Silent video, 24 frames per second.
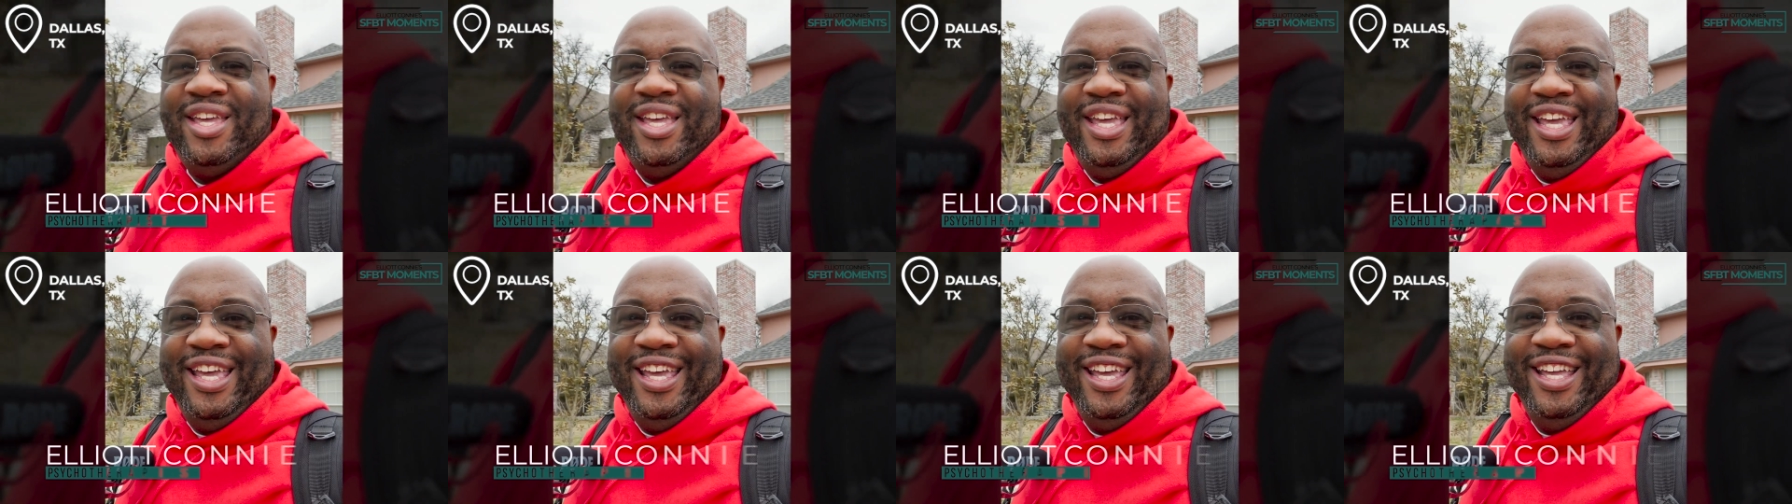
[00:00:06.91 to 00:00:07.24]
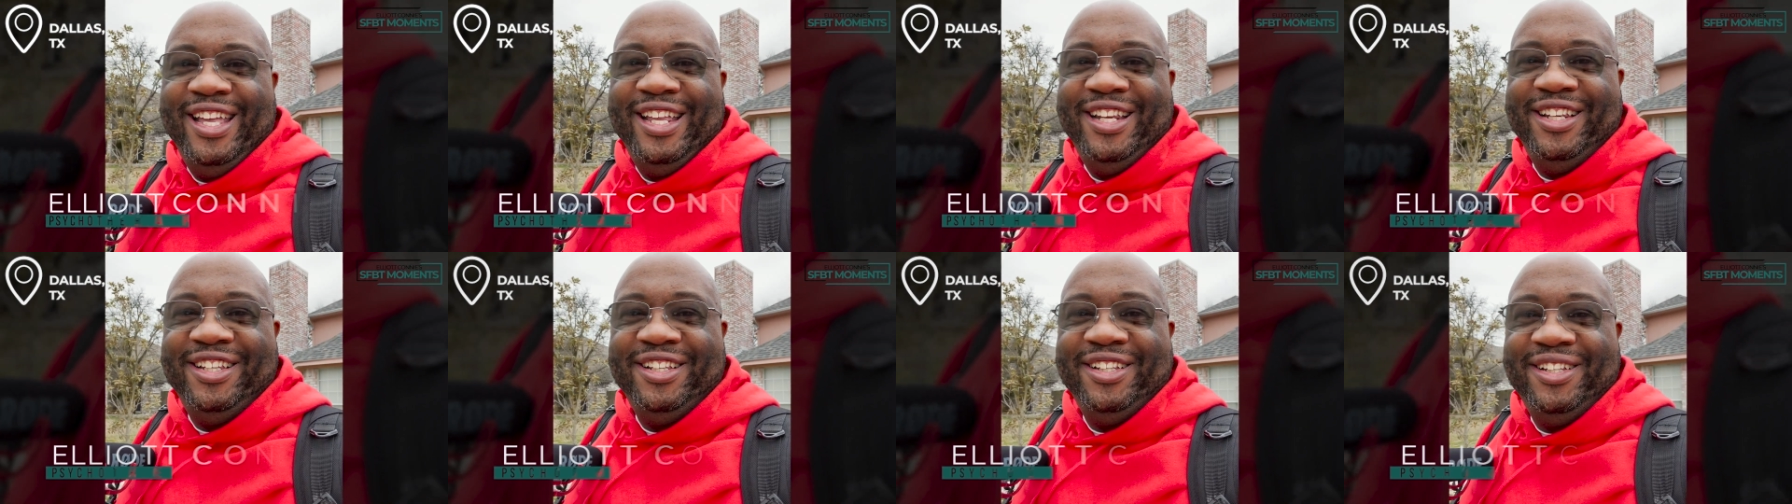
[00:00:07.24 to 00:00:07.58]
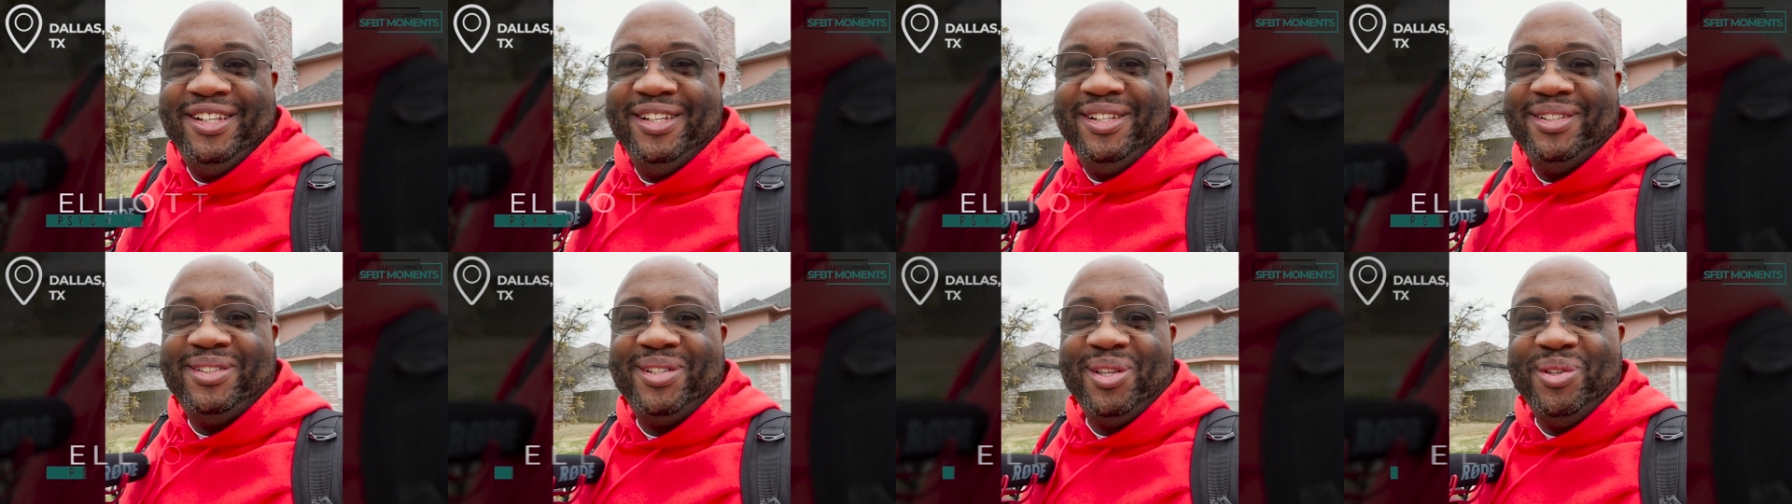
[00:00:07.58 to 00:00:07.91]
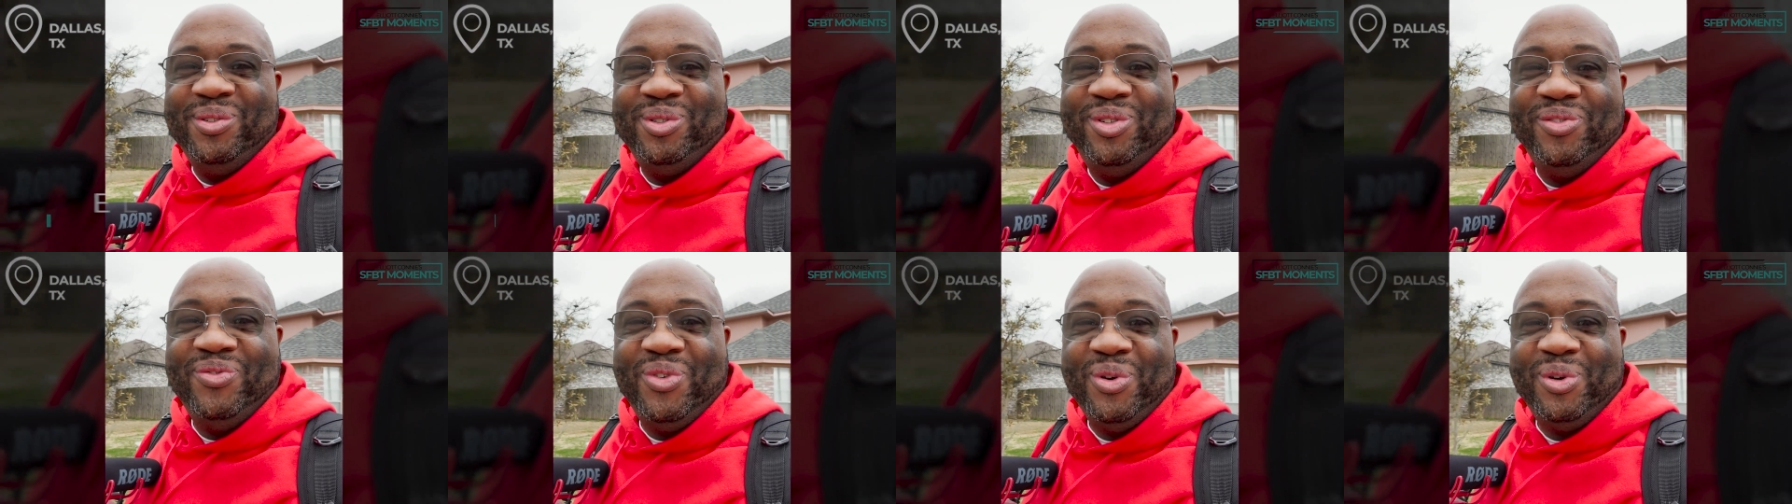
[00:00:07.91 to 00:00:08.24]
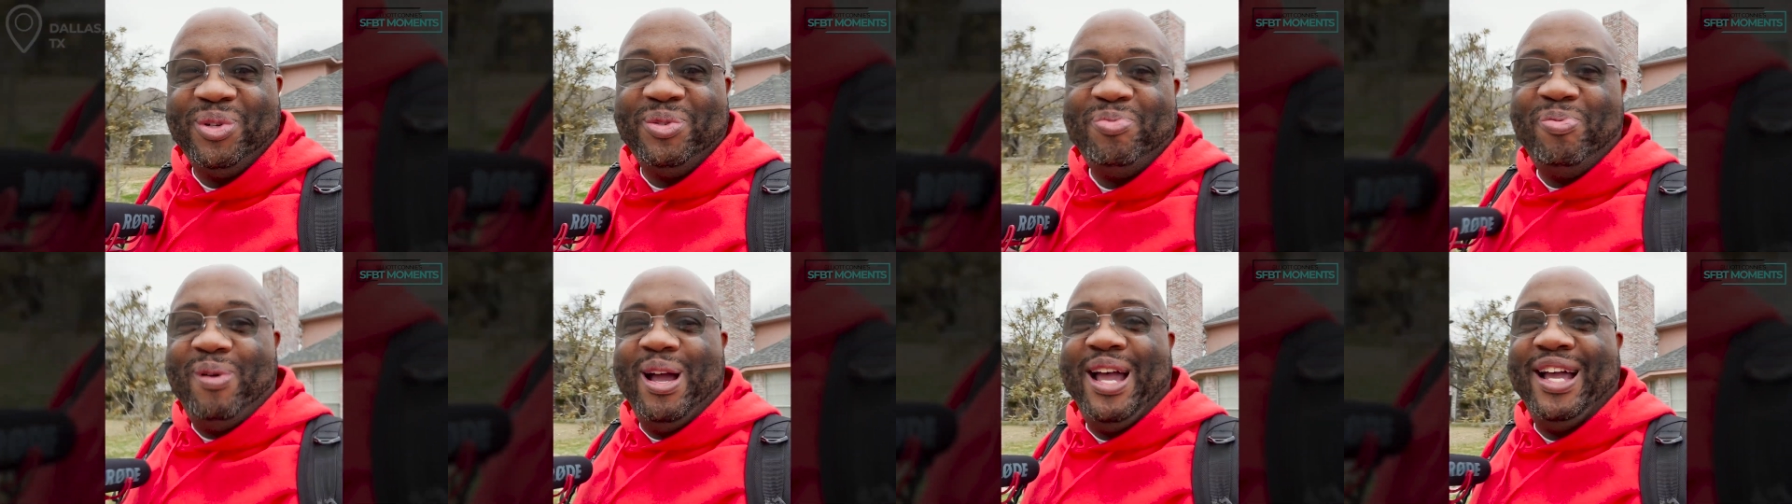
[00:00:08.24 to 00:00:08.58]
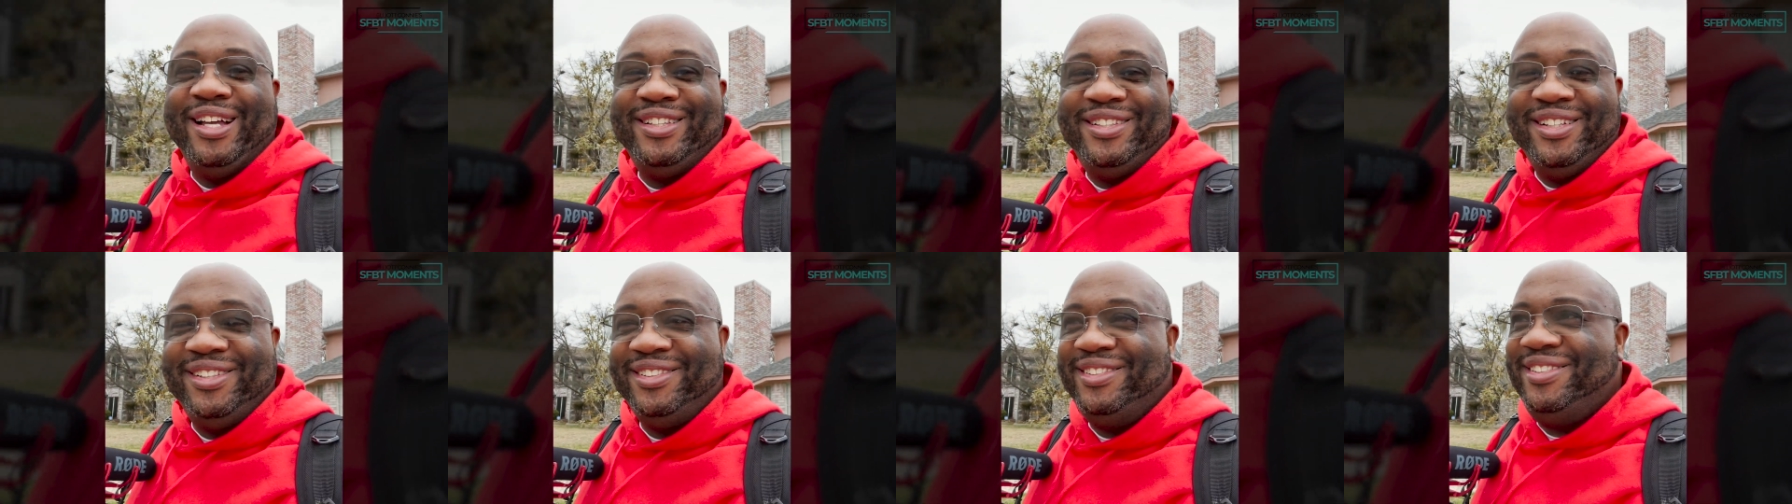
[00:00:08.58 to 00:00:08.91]
in solution focused
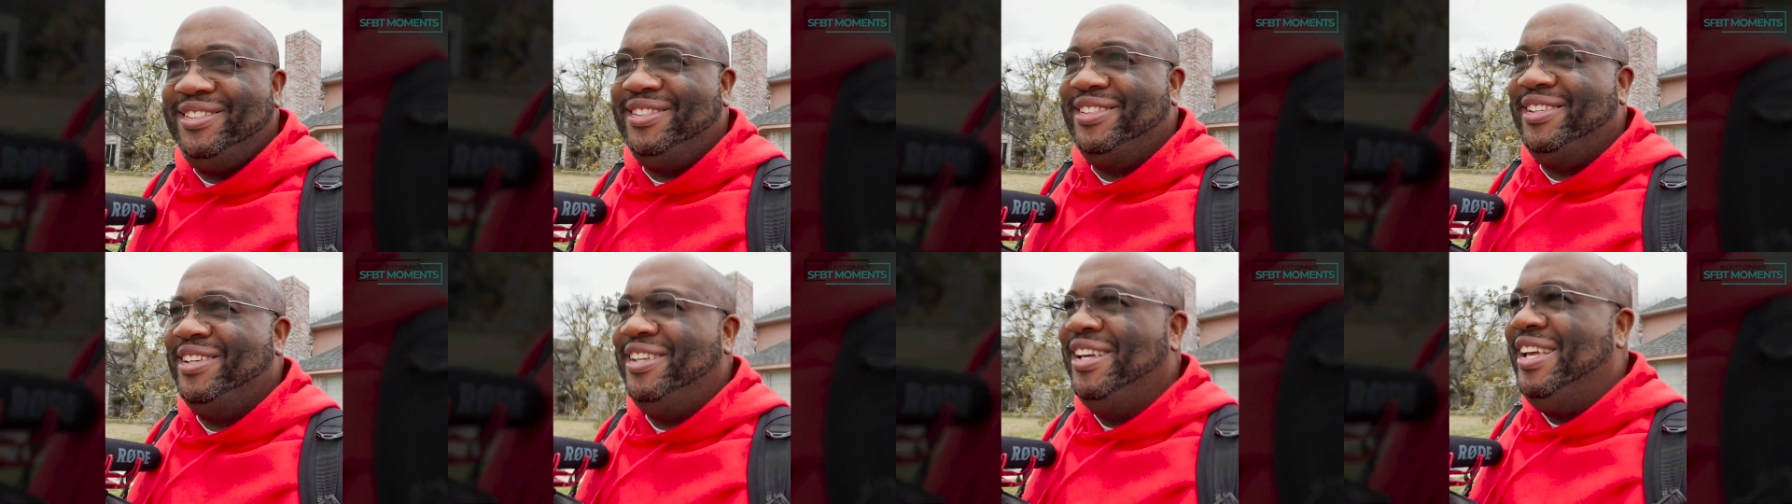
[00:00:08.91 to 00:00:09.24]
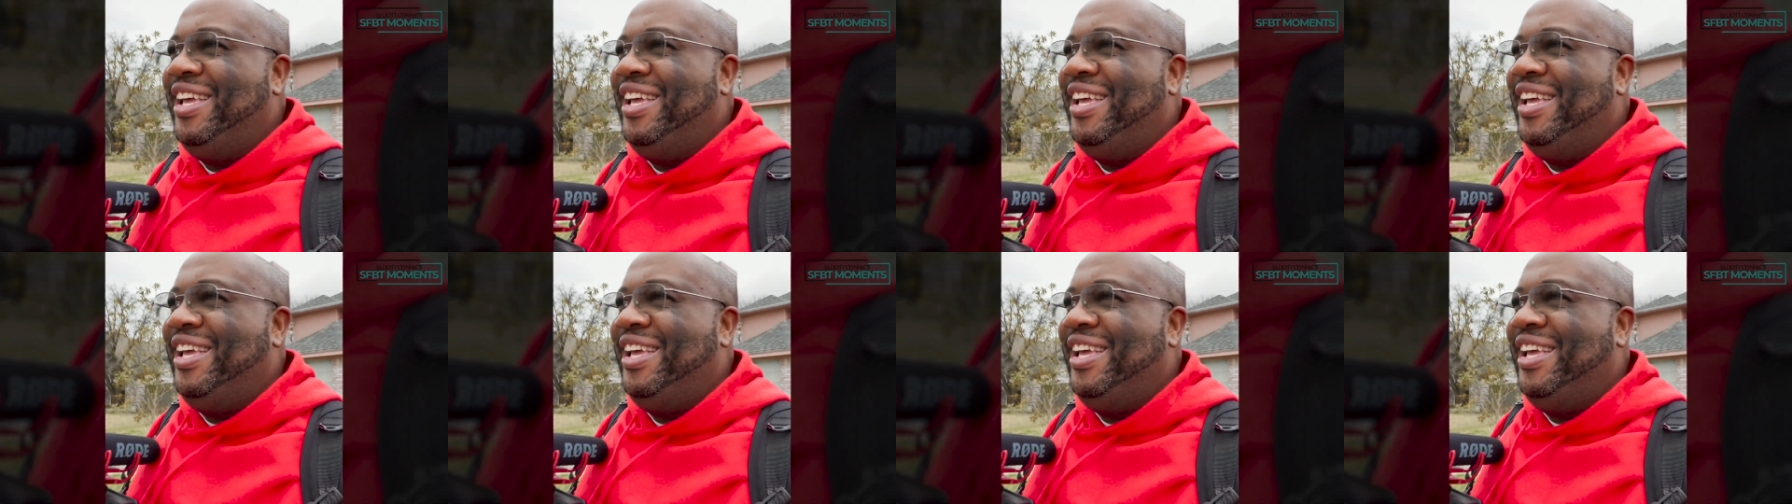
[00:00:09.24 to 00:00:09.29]
practice.